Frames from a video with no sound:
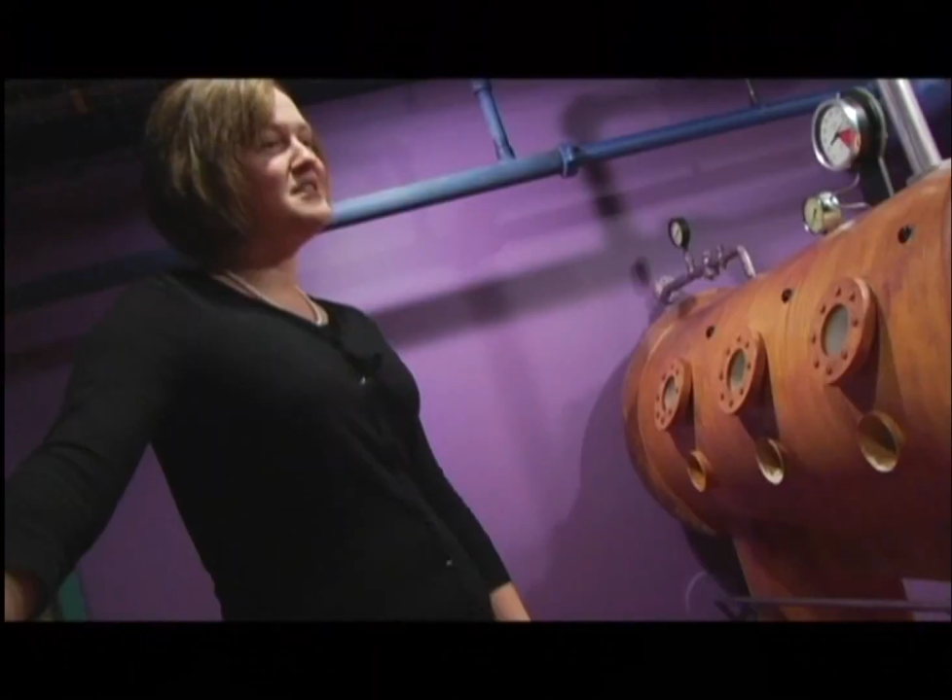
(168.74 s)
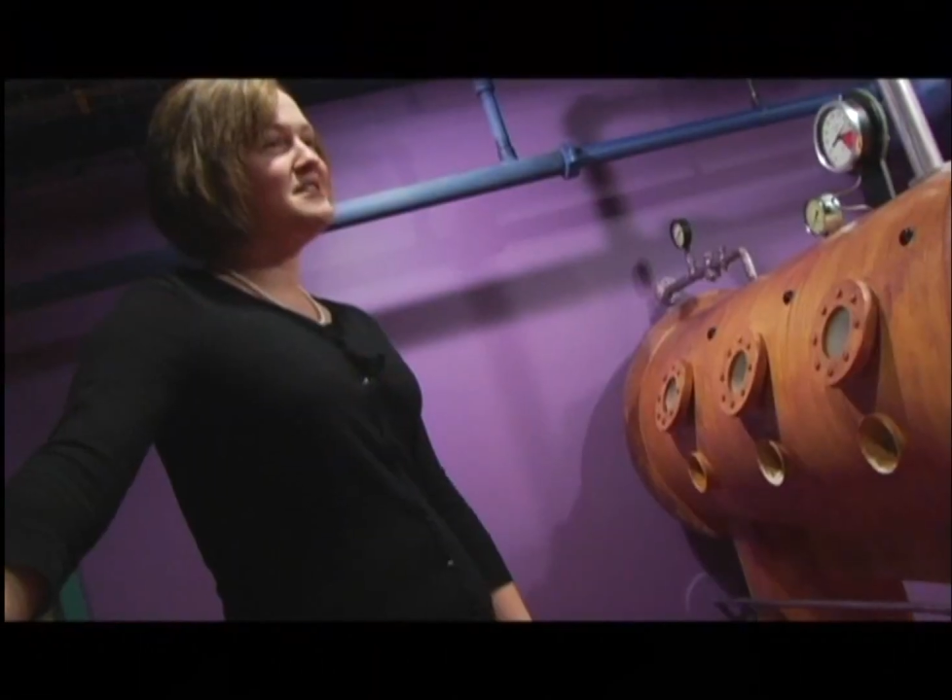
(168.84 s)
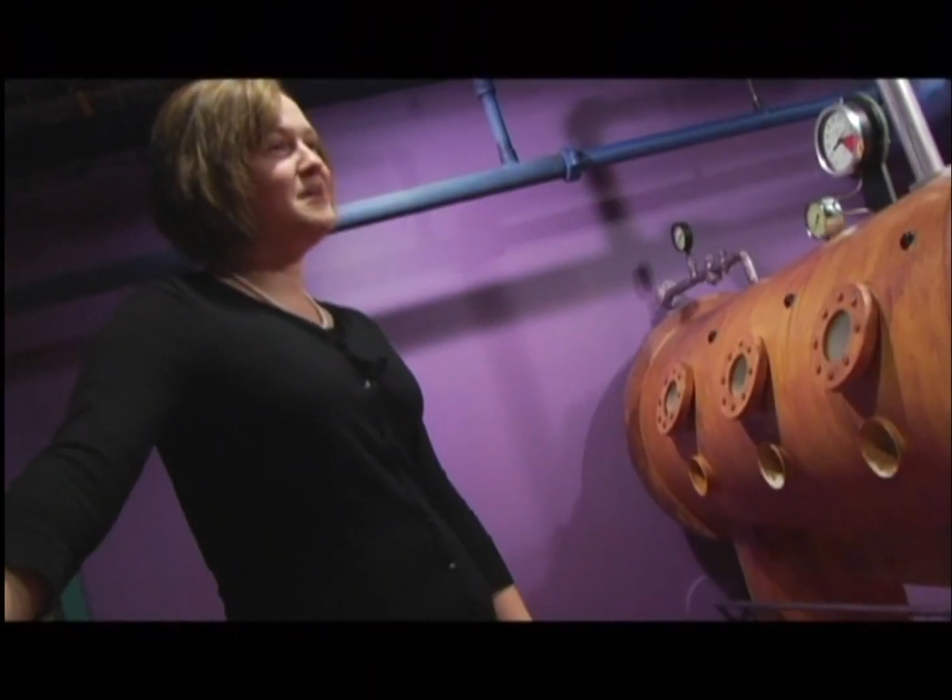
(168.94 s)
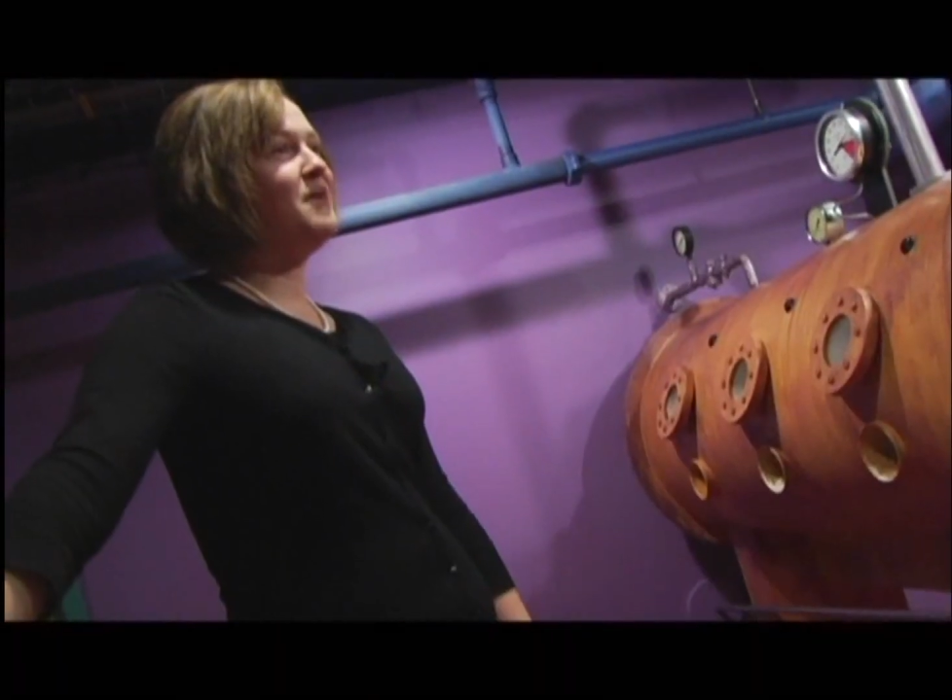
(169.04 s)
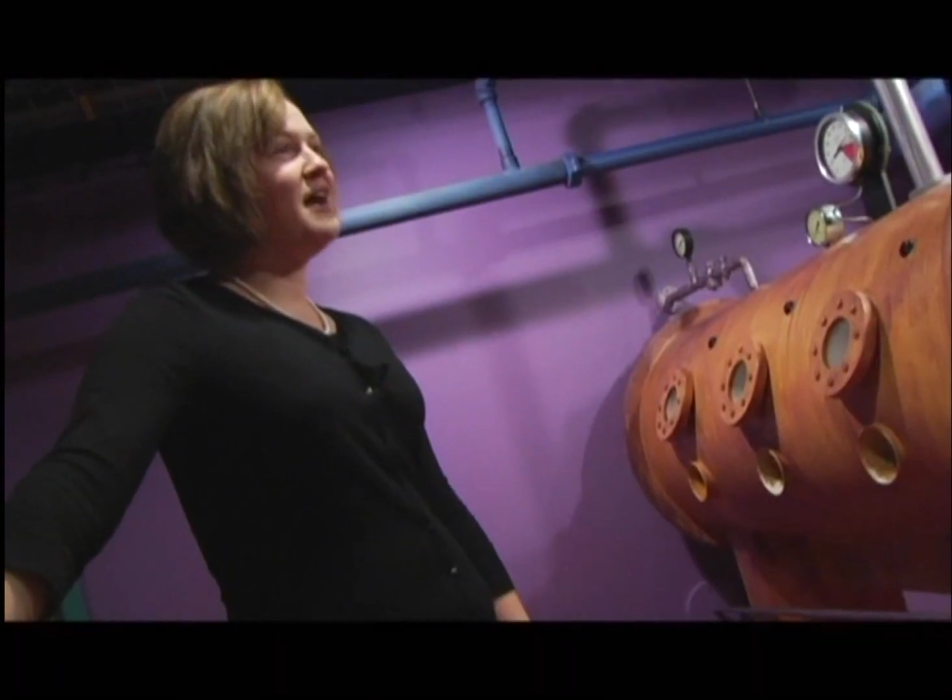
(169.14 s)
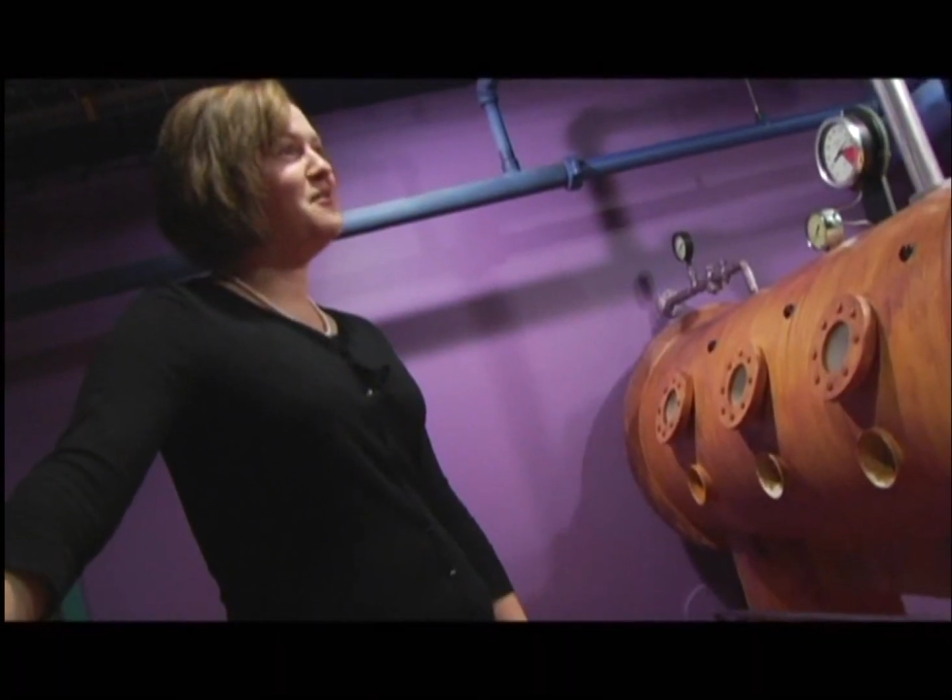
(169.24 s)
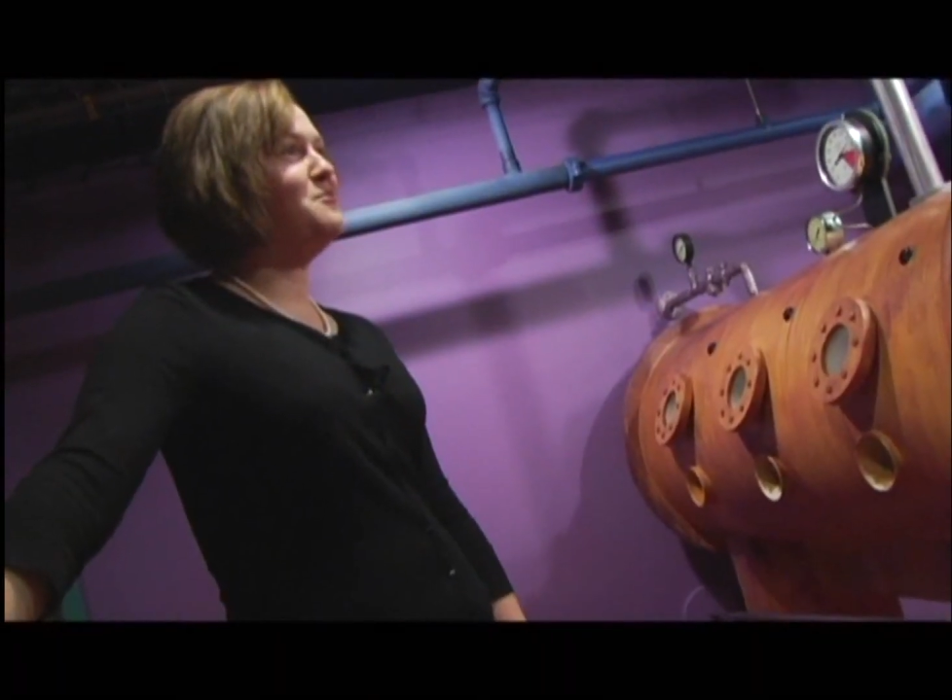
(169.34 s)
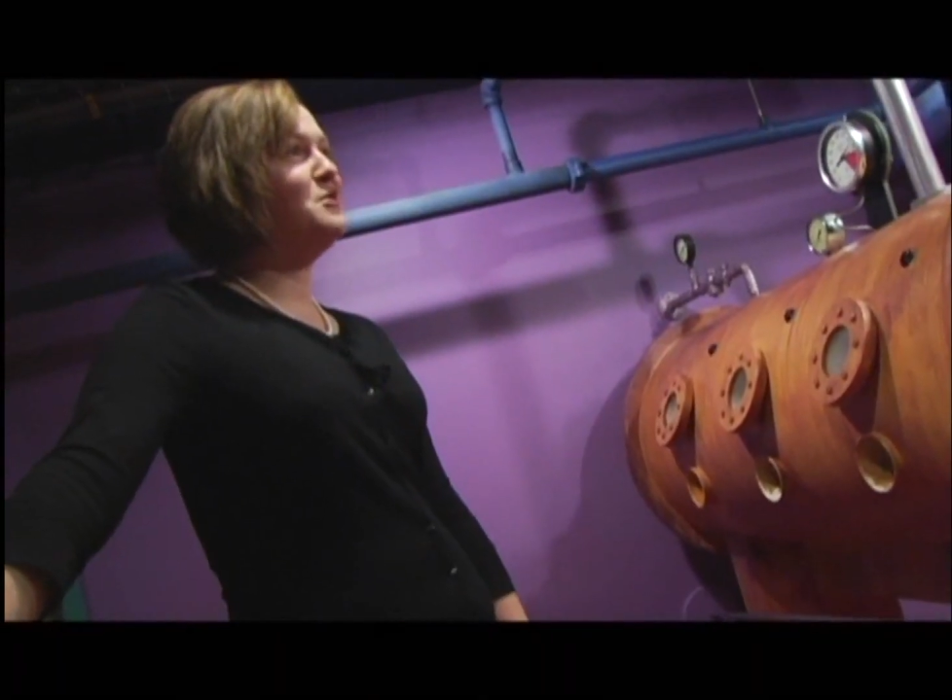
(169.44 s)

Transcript: gives it some kind of